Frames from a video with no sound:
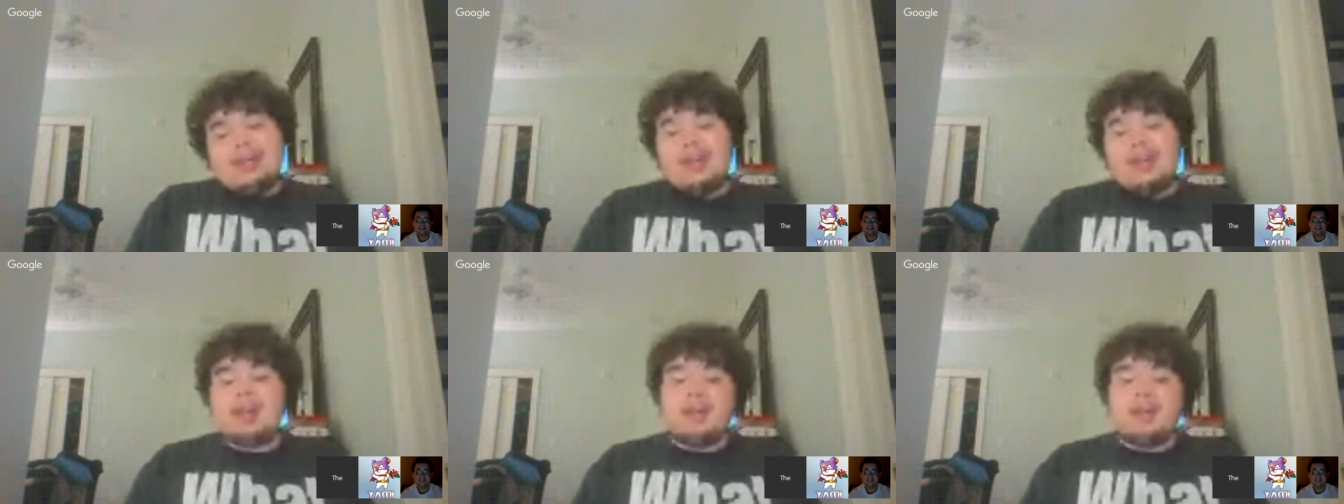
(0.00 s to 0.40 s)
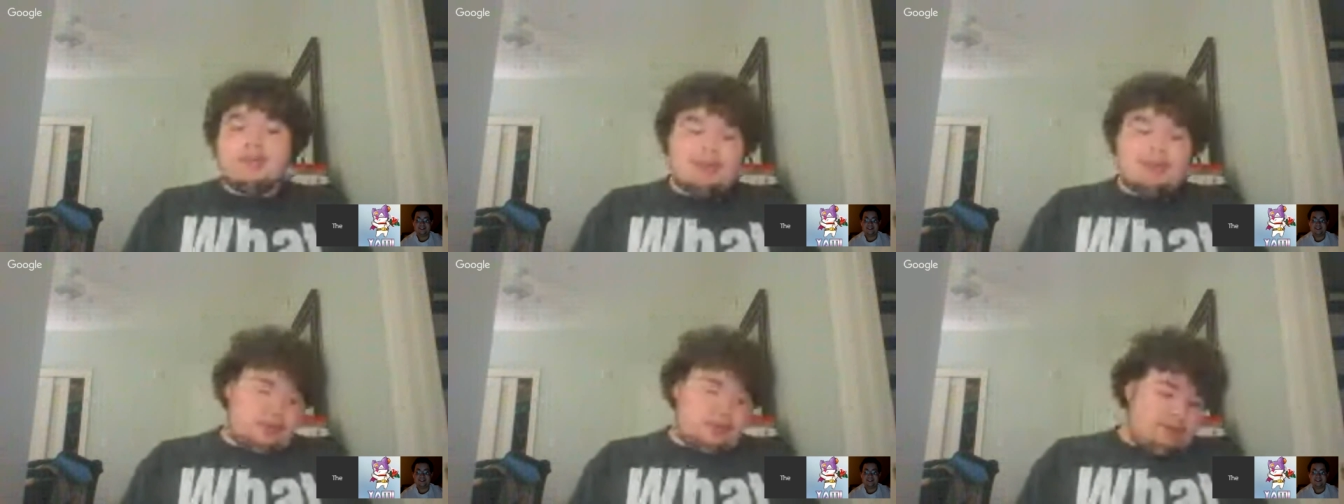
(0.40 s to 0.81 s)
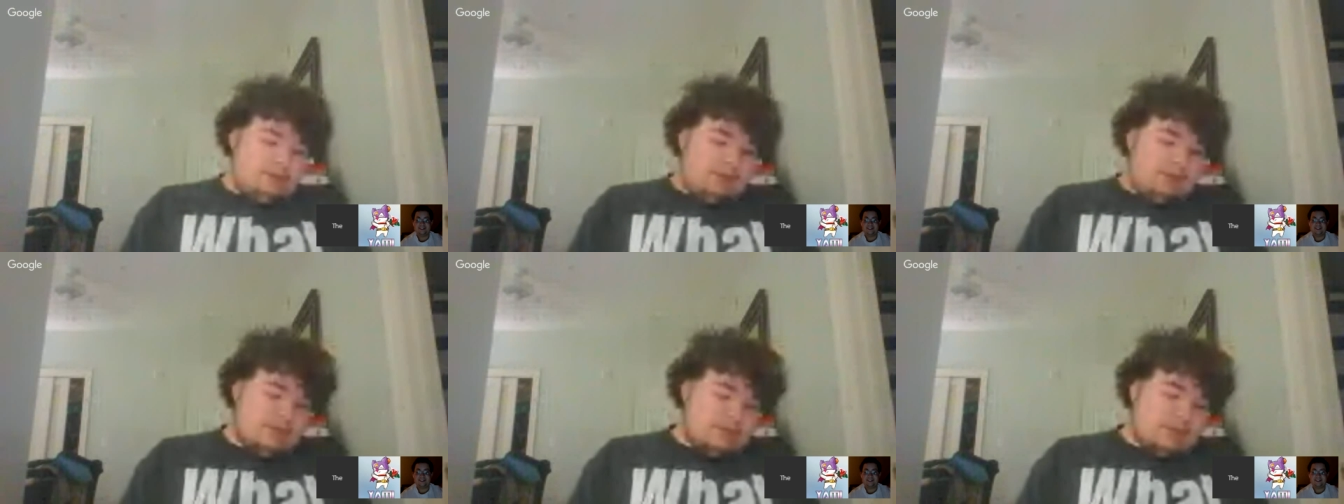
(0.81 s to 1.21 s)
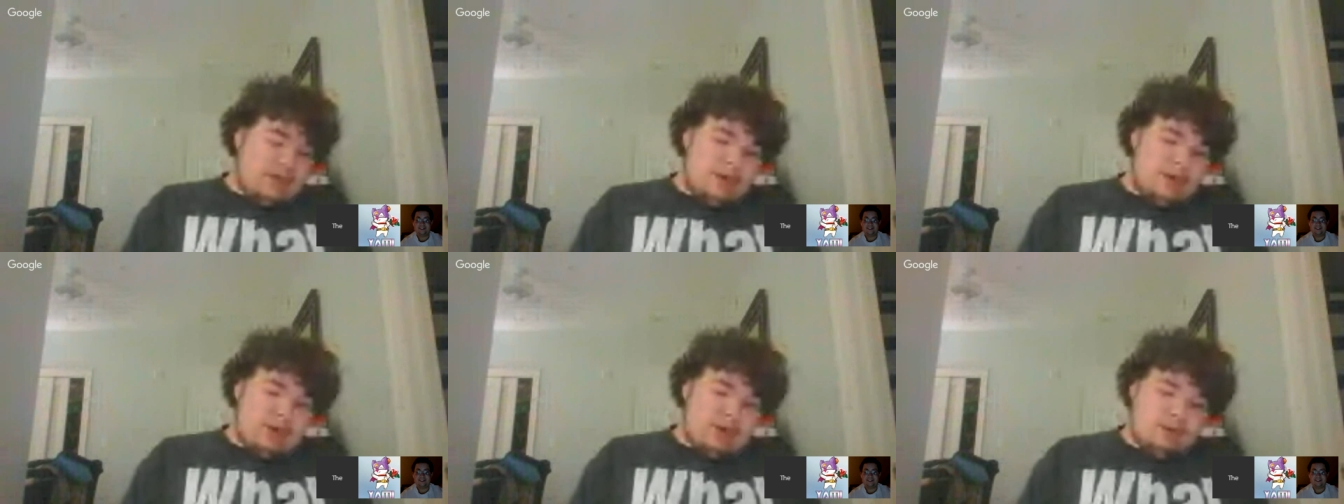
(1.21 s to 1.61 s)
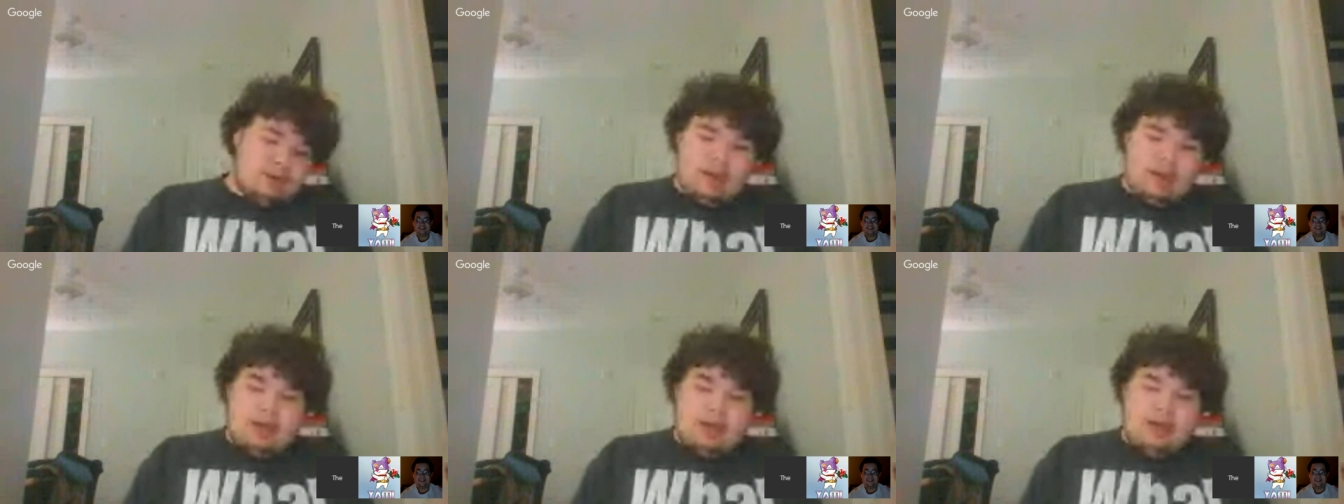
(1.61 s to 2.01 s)
Anywho, there goes that shout out.
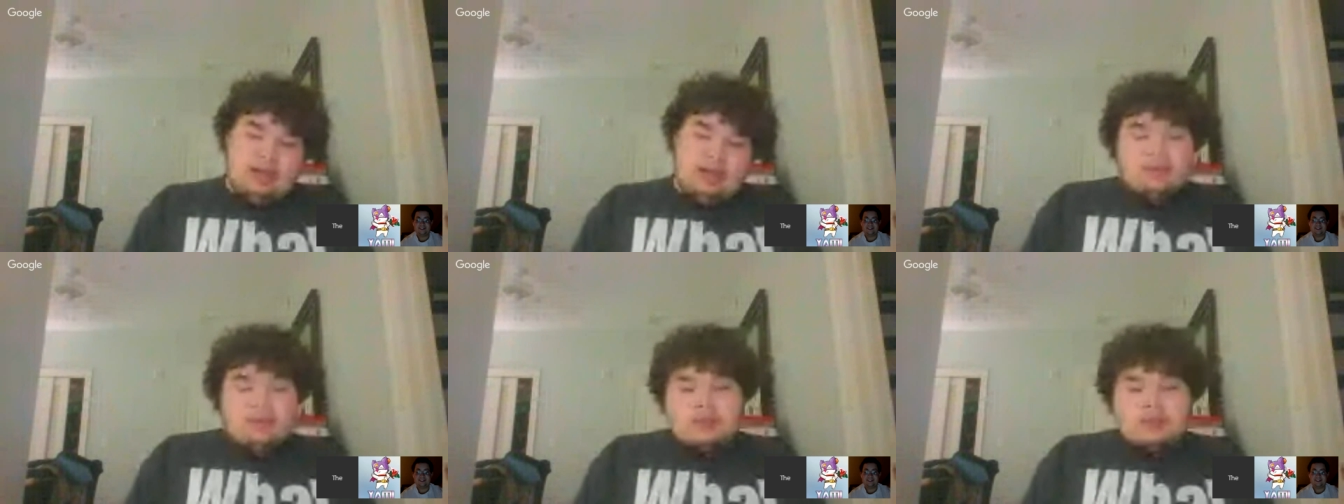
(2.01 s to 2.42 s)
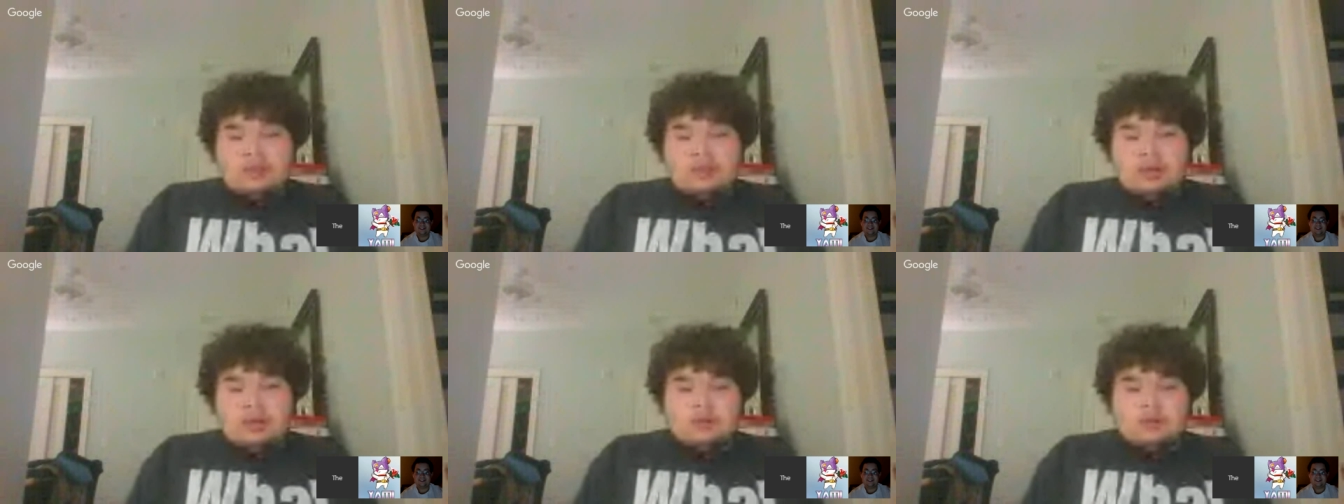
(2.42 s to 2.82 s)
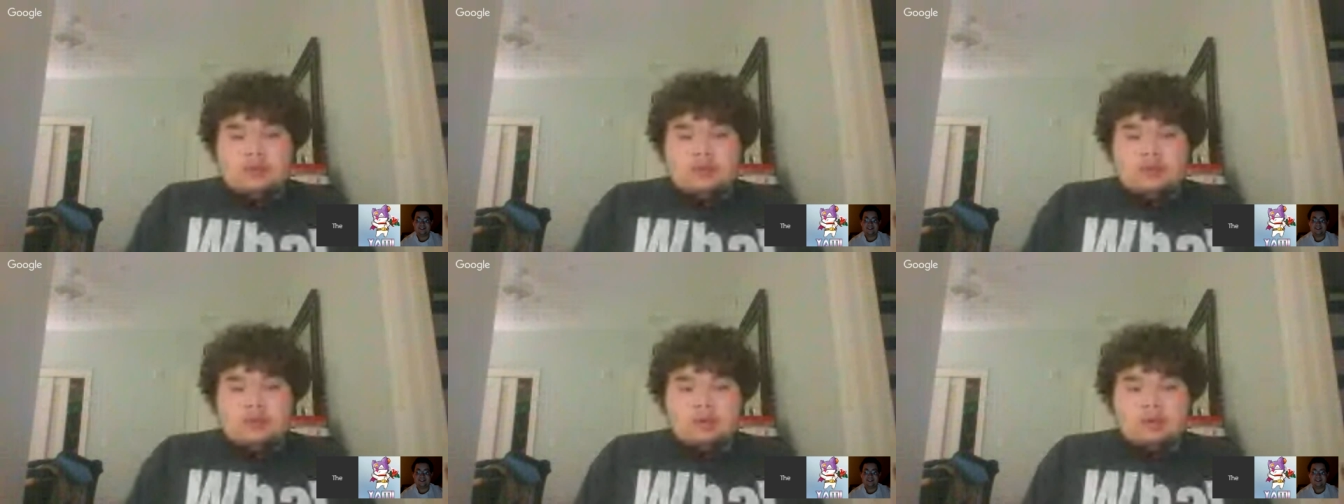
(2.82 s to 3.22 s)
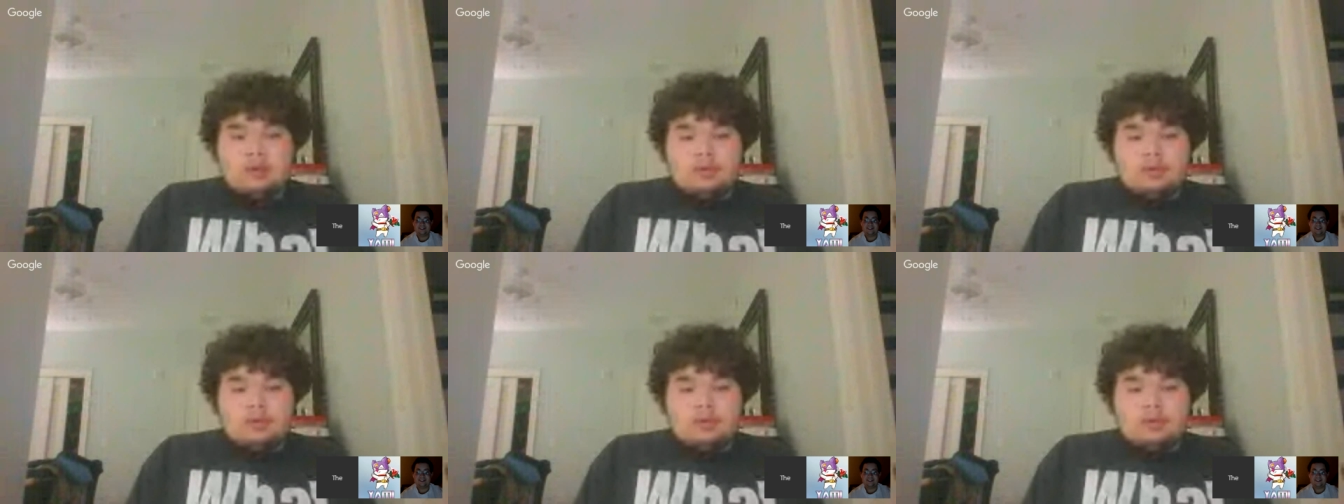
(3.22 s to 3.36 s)
If there's another